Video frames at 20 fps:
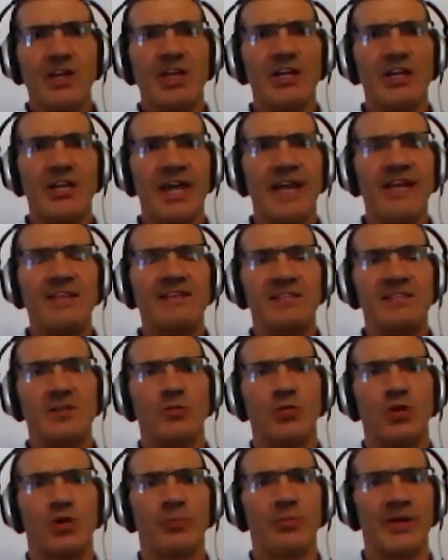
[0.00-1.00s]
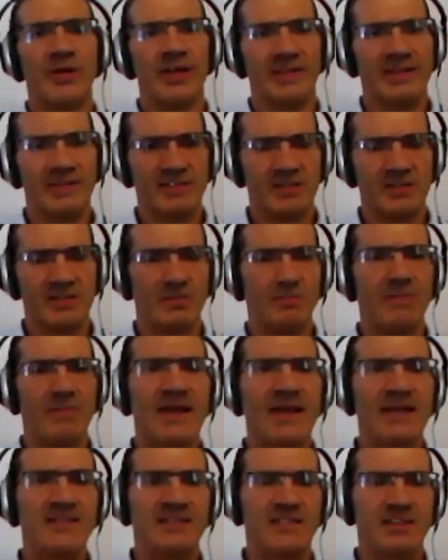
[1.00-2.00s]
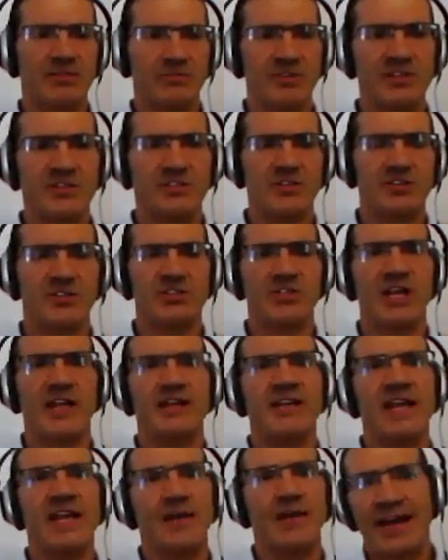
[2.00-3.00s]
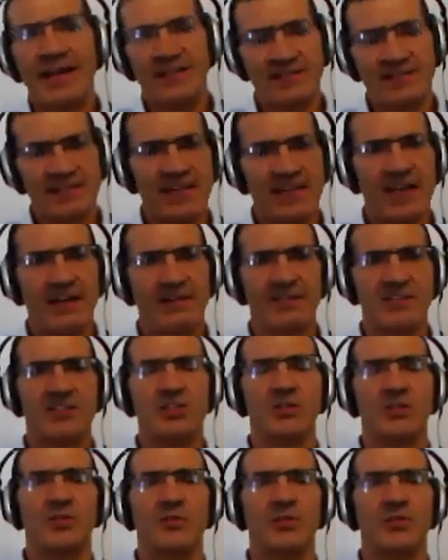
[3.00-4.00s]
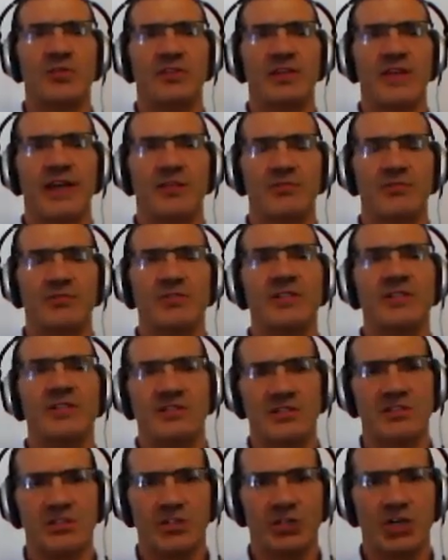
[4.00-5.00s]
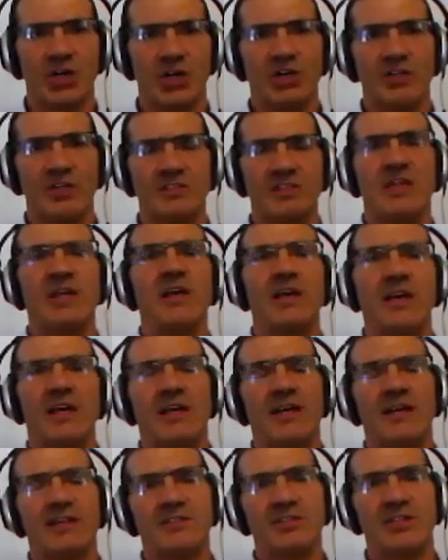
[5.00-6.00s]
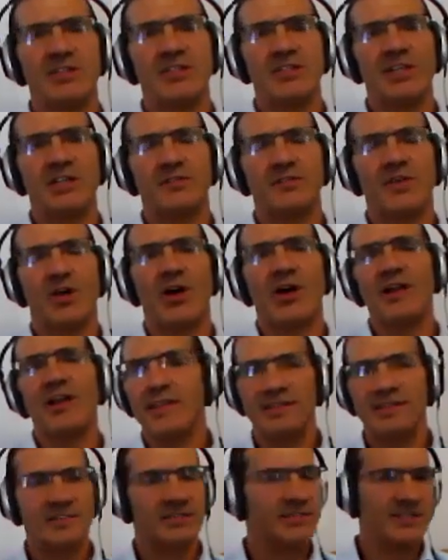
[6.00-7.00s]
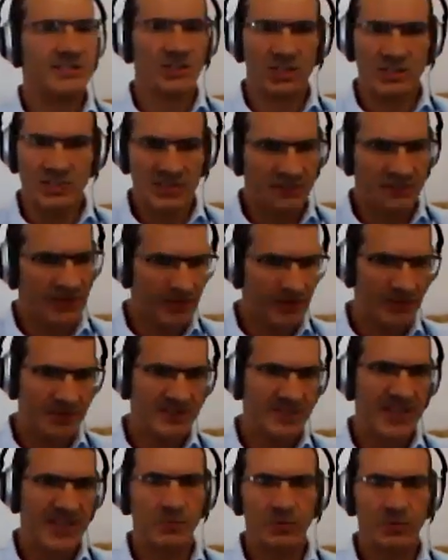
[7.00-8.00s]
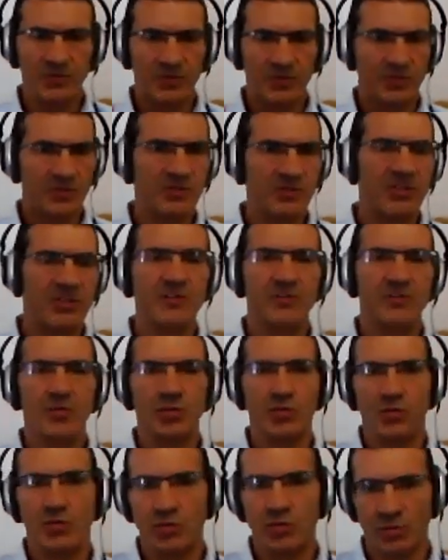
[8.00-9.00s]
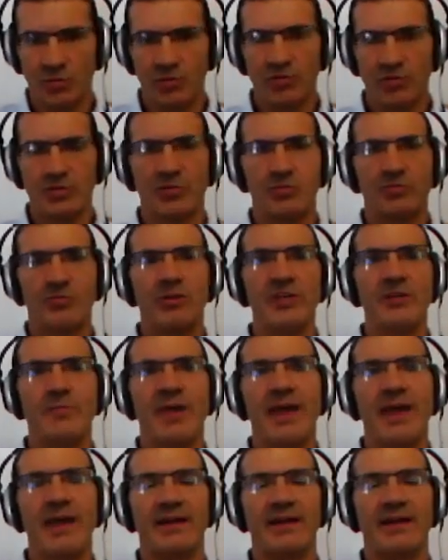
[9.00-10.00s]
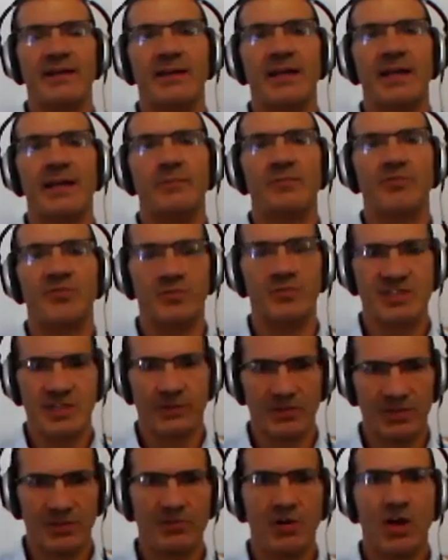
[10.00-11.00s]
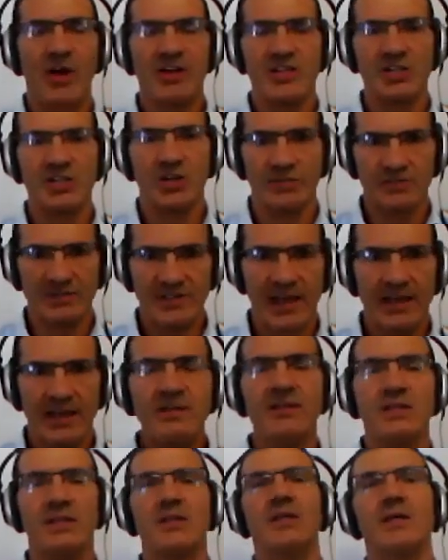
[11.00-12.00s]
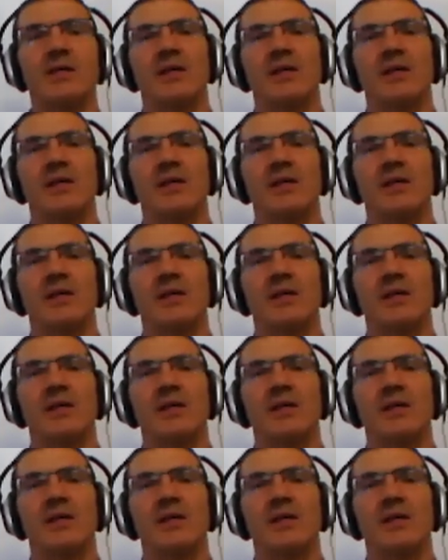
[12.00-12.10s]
enhancing wellbeing, there's some amazing research done now. ACR itself, with Catherine Dixon, her colleagues, has identified, and there's lots of other examples I could give or you could read about from some of the writing I've done